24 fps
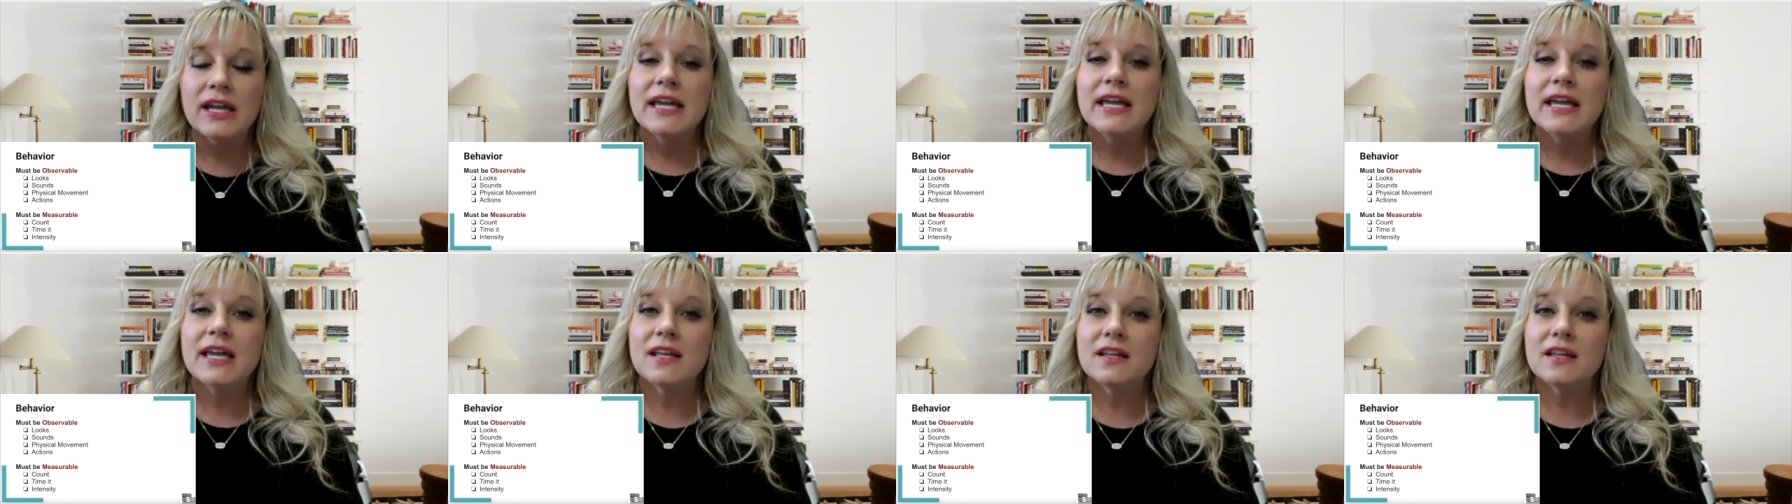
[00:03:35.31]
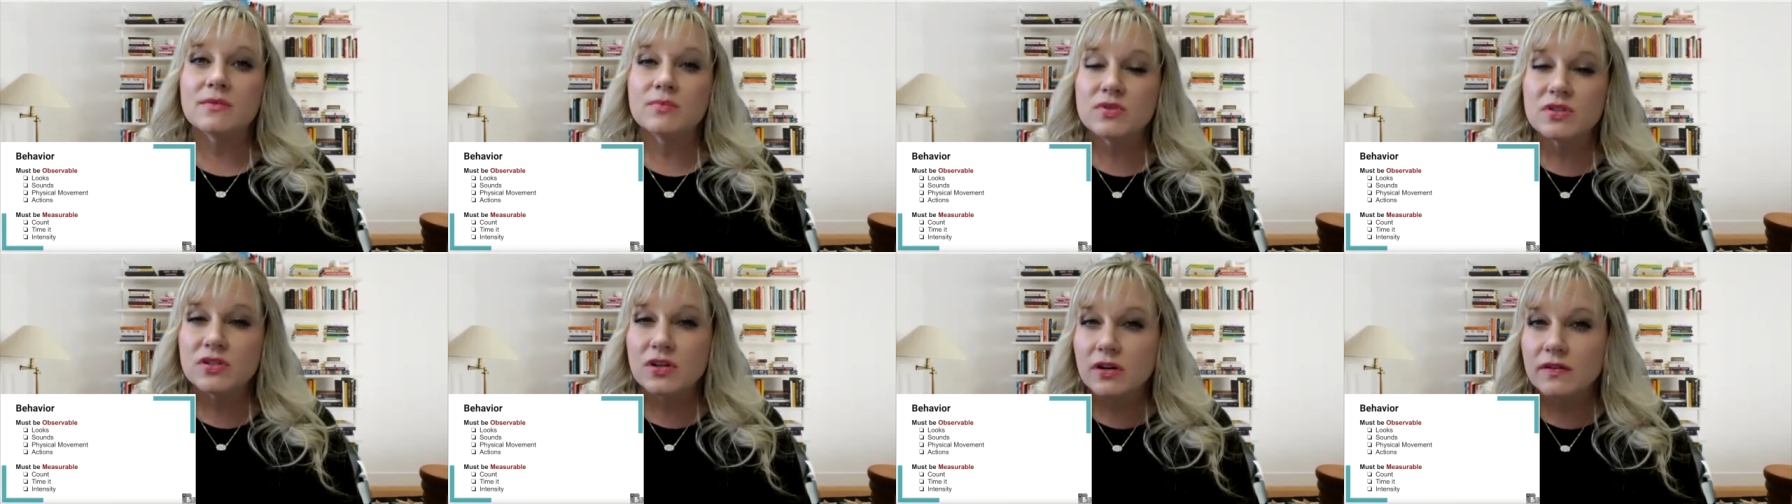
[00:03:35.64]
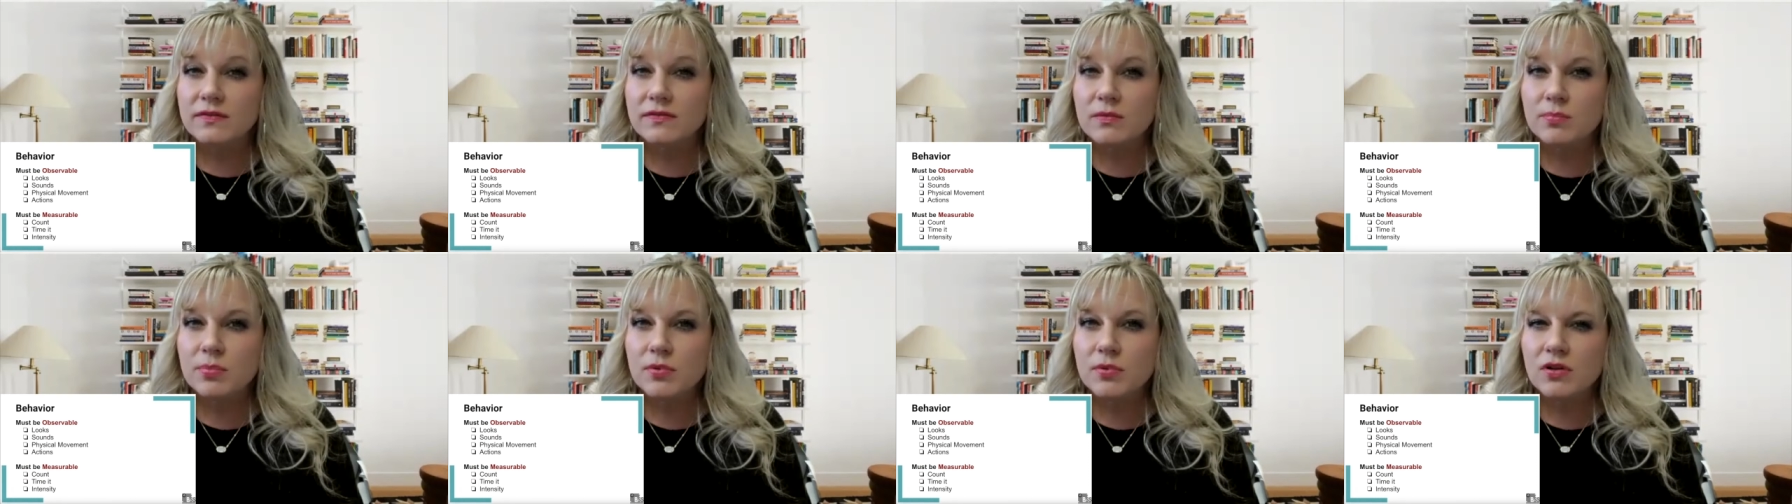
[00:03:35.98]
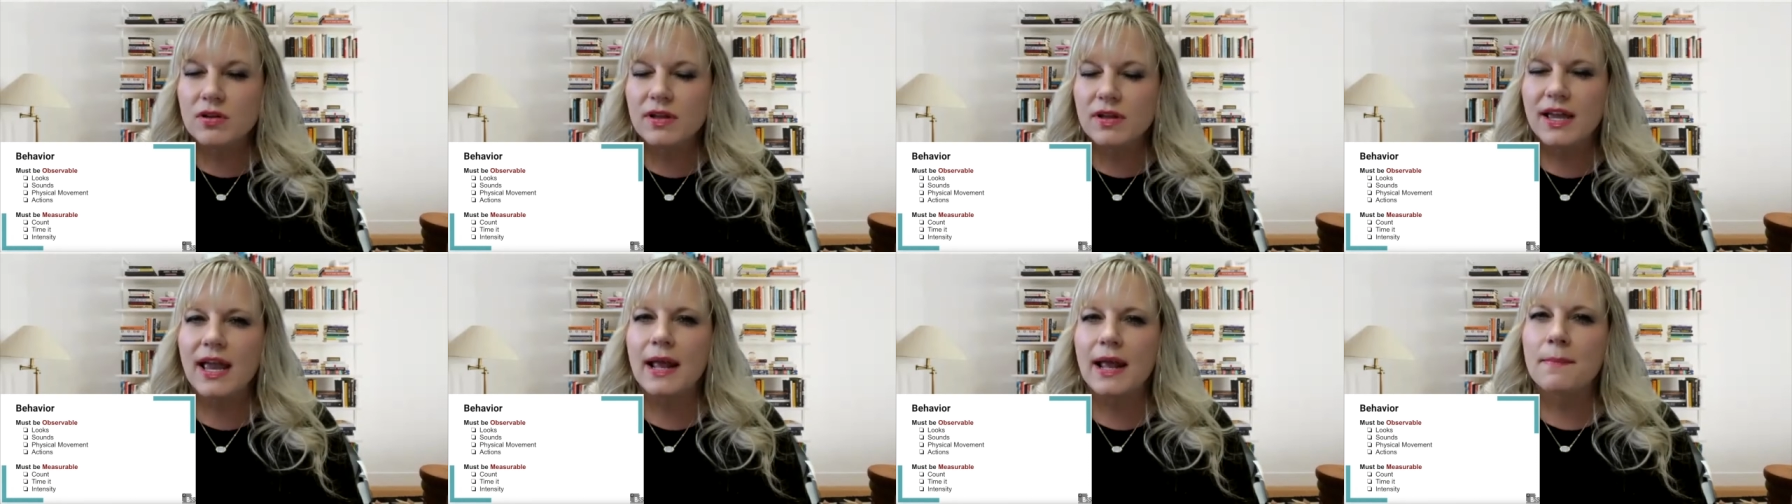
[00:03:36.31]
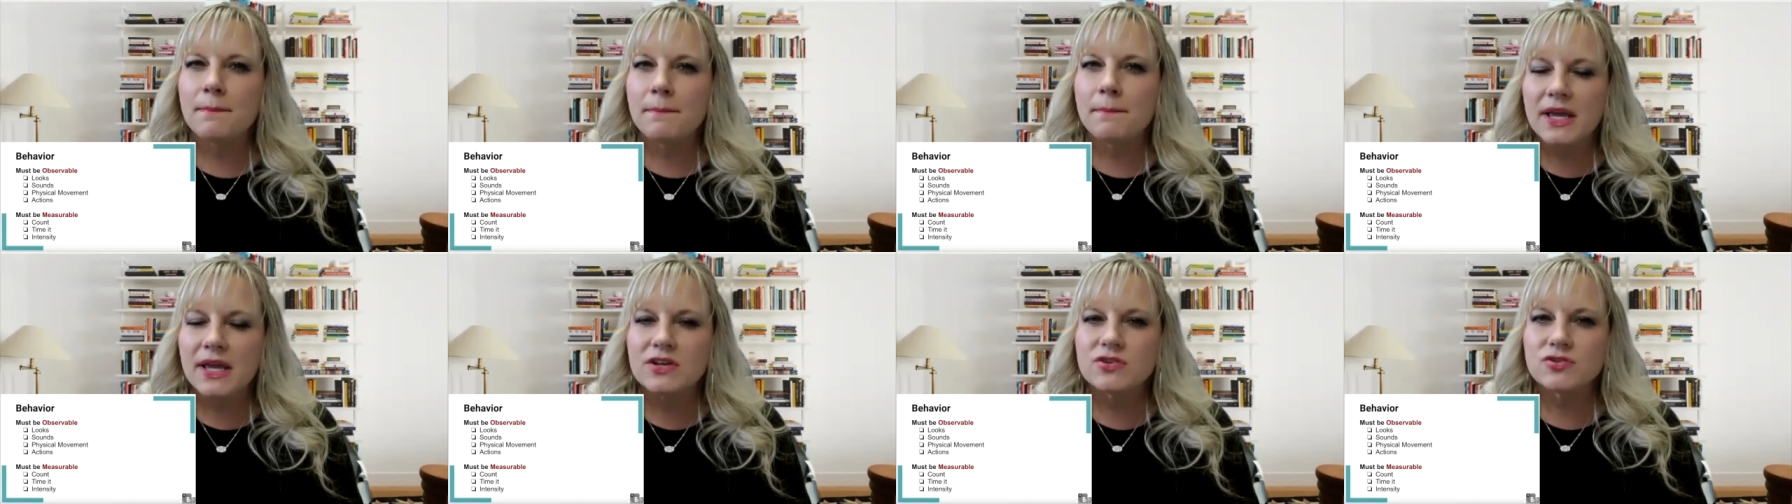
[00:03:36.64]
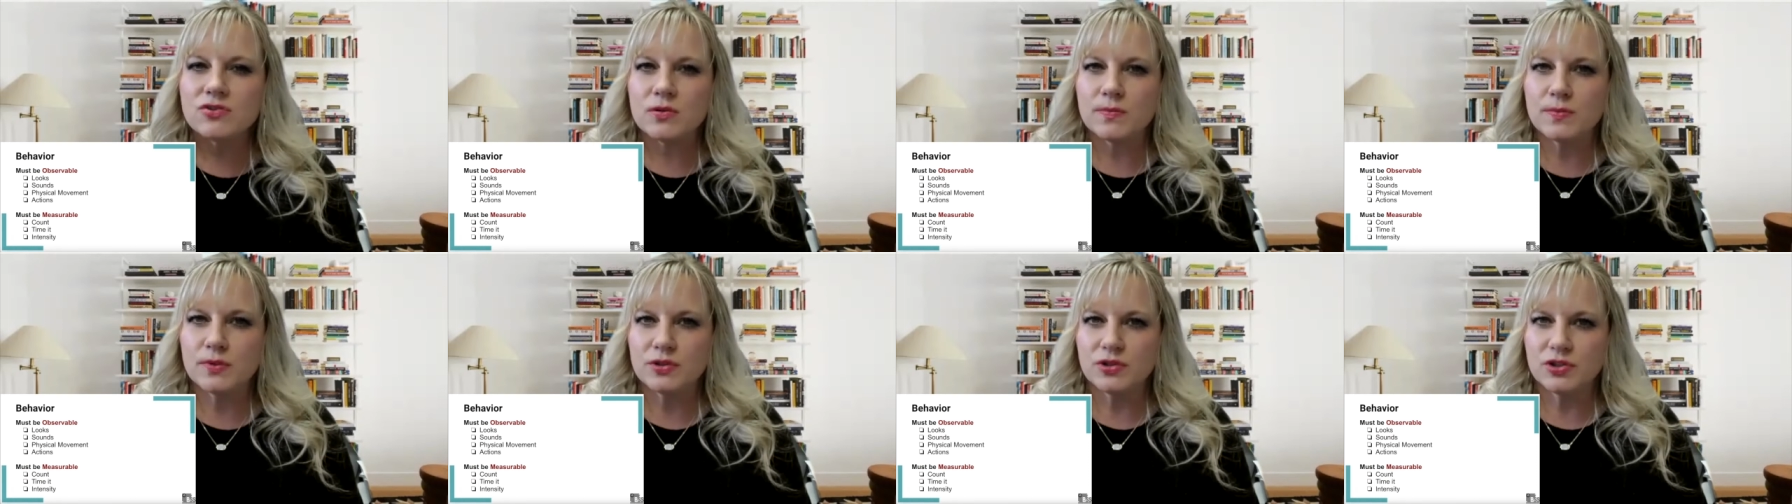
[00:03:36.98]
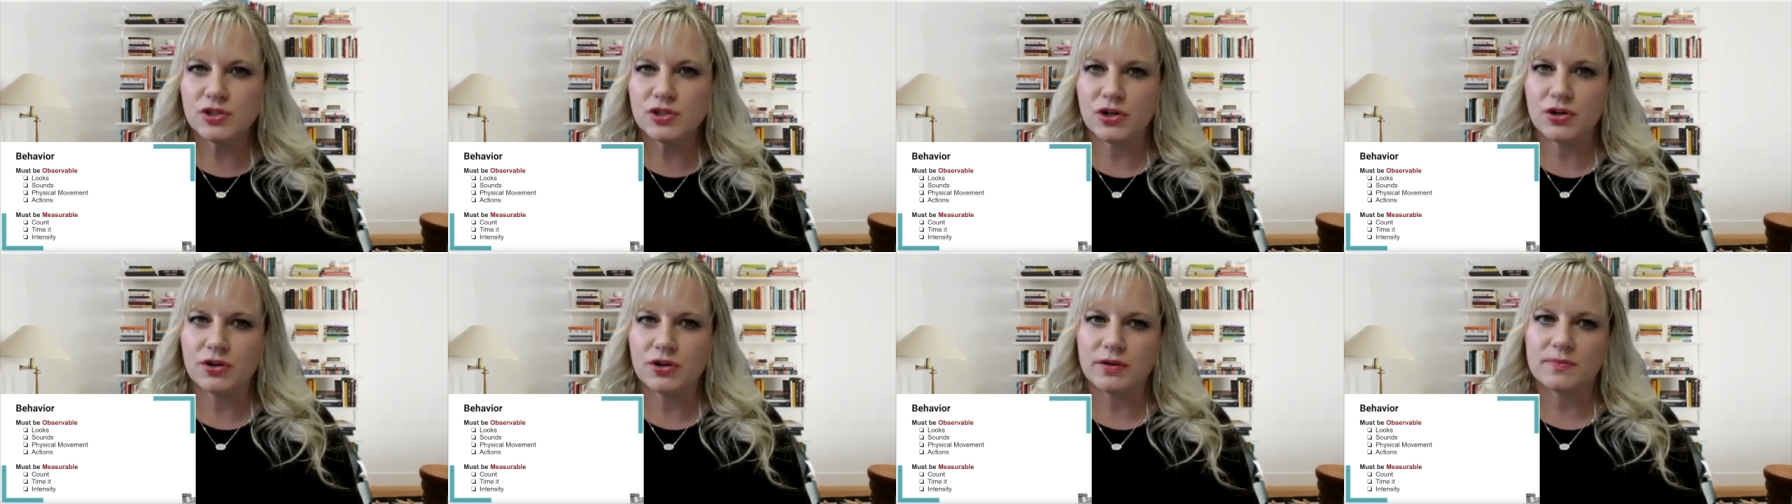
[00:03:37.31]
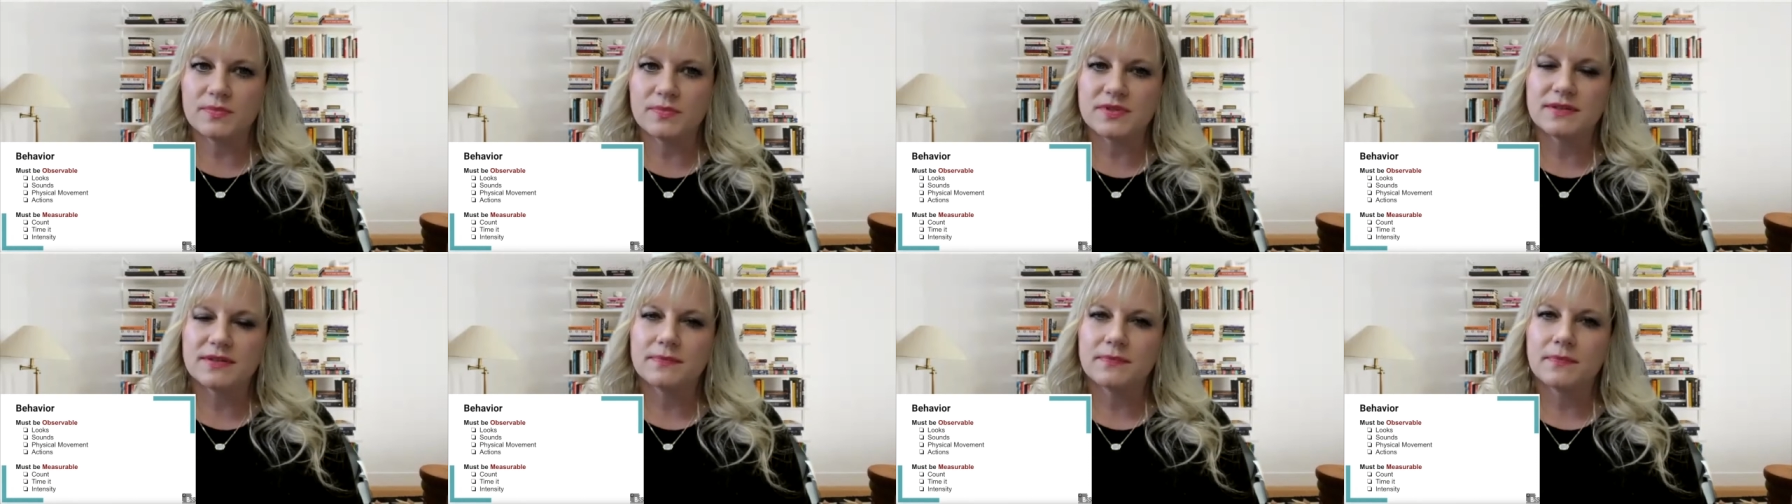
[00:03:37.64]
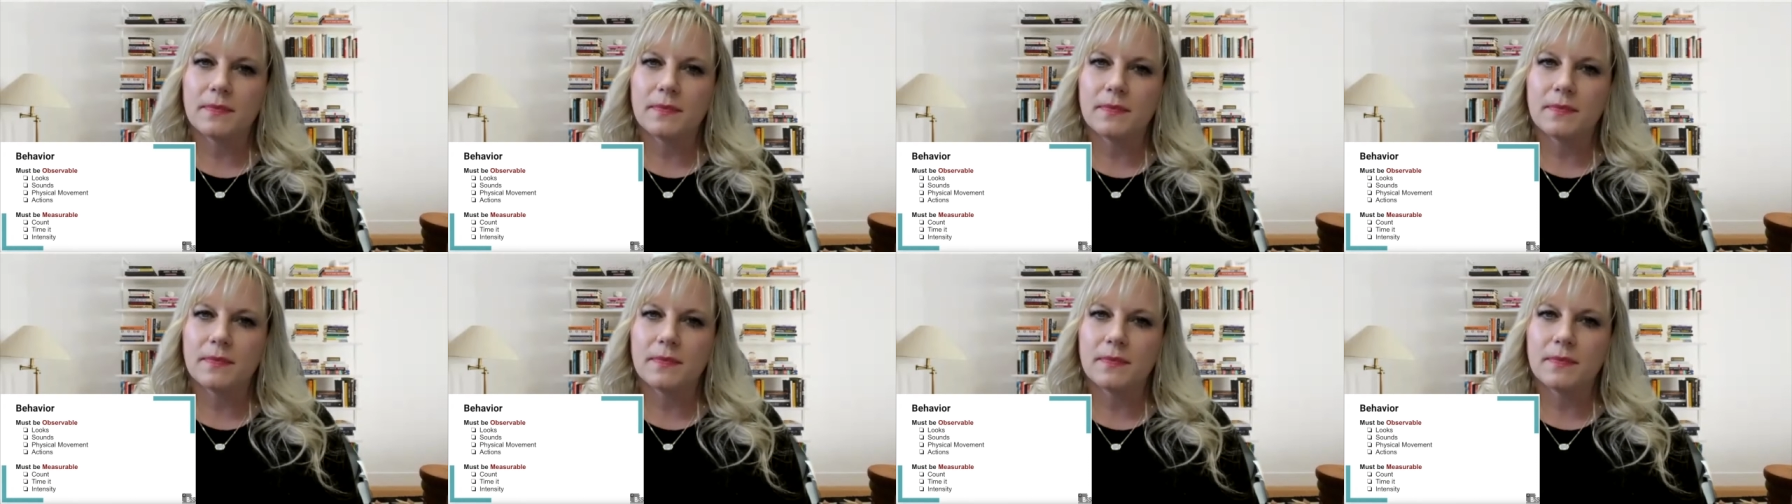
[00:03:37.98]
in observable and measurable terms.